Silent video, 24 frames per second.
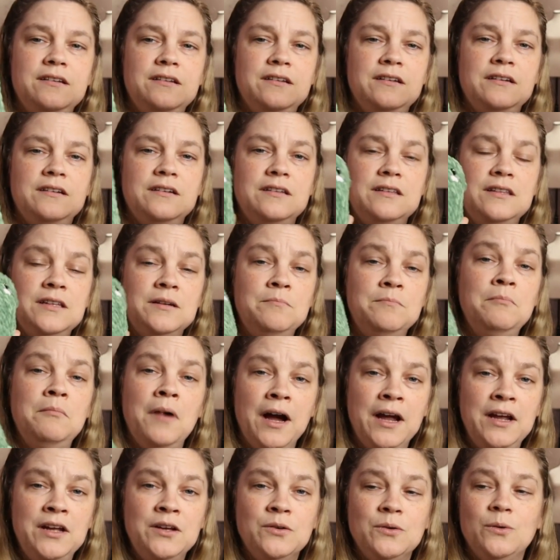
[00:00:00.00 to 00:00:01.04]
the
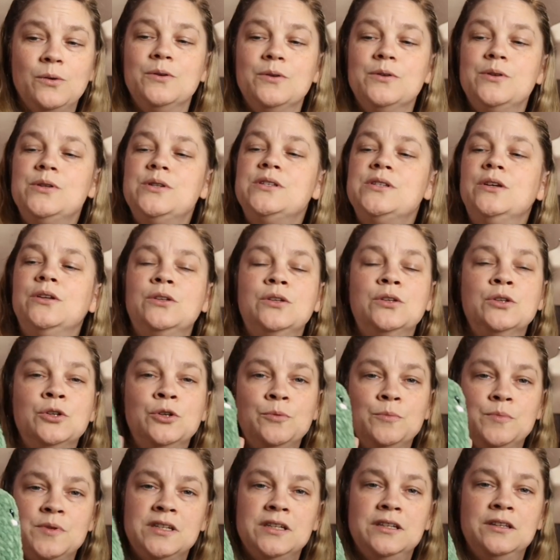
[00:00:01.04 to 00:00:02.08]
Michaels
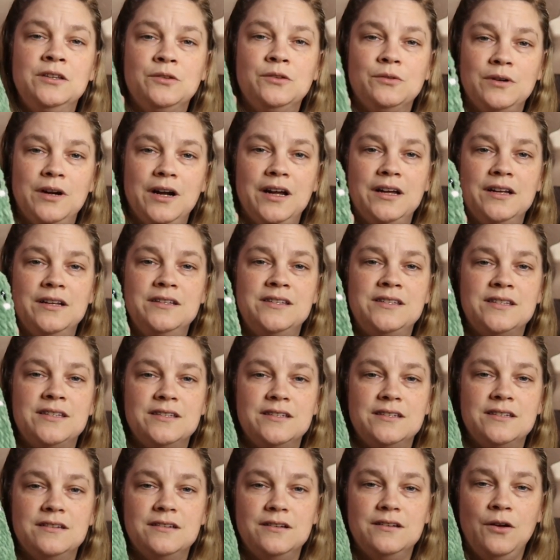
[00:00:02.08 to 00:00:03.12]
Loops and Threads
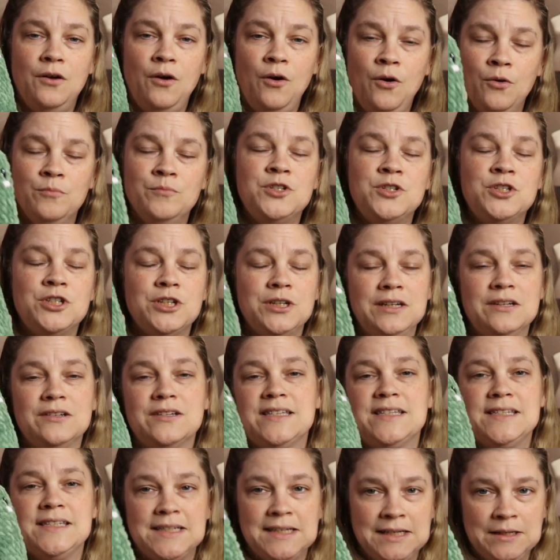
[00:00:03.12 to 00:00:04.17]
Home Chenille
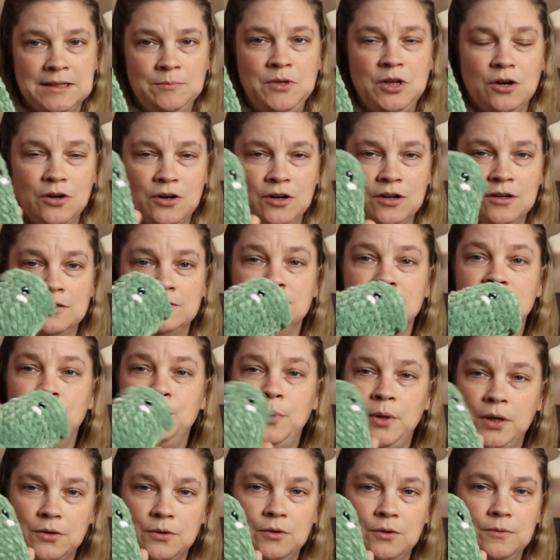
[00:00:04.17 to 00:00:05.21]
Slim Yarn
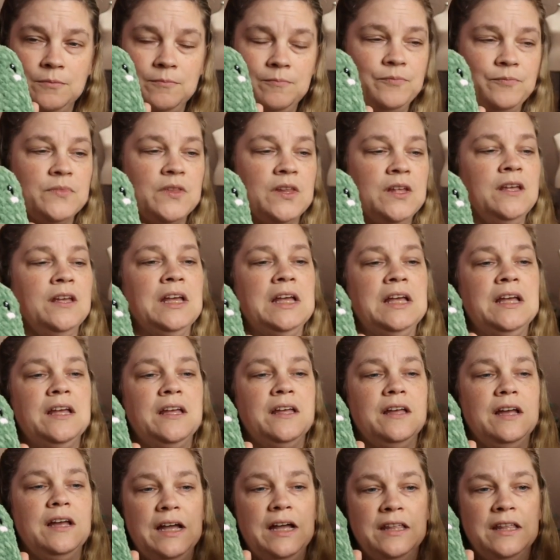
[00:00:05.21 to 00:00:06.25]
Pickle.
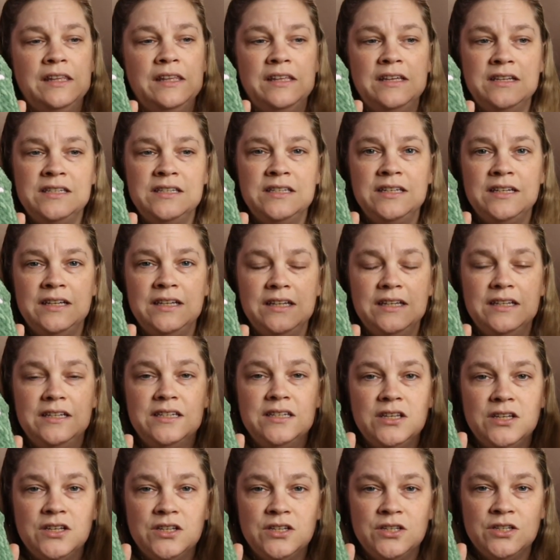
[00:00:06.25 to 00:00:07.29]
And this is
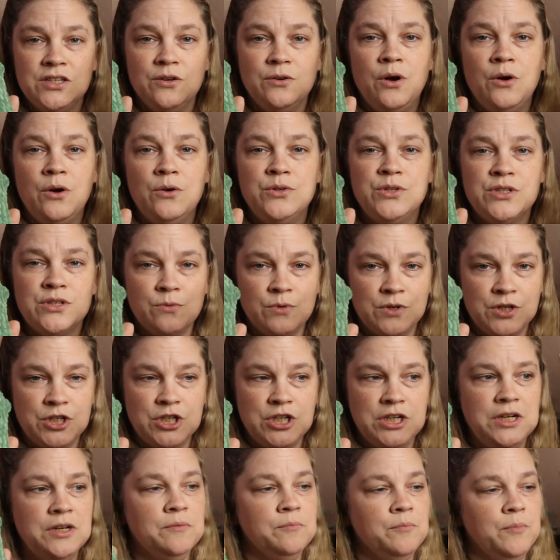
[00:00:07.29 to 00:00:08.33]
the Soho
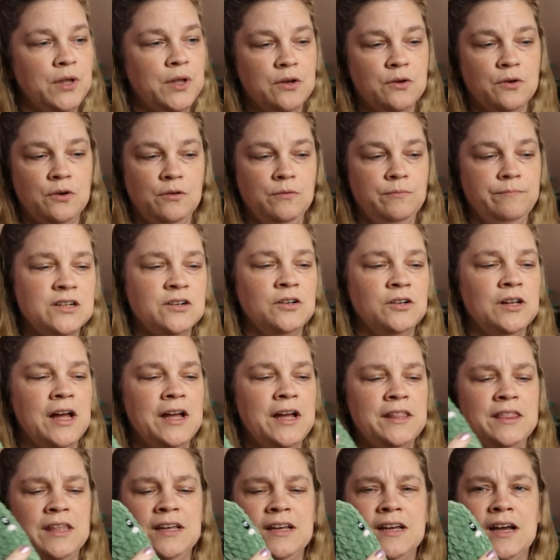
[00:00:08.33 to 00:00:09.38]
Squishy Pickle. I
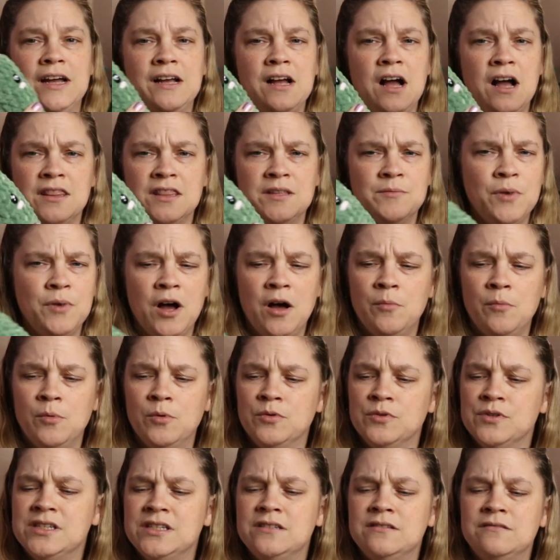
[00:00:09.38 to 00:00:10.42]
think I got the
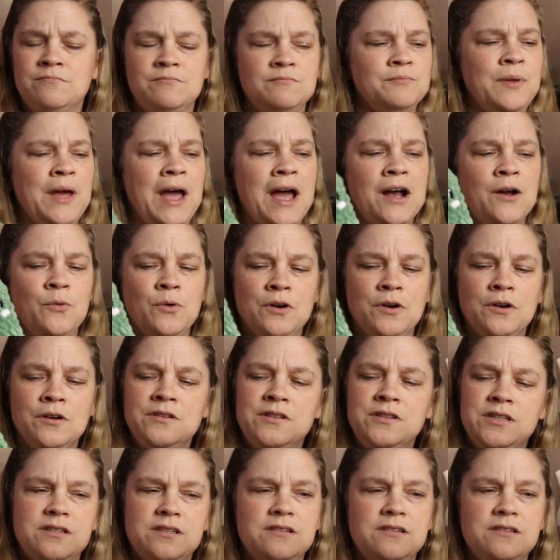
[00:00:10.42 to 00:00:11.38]
bobbles backwards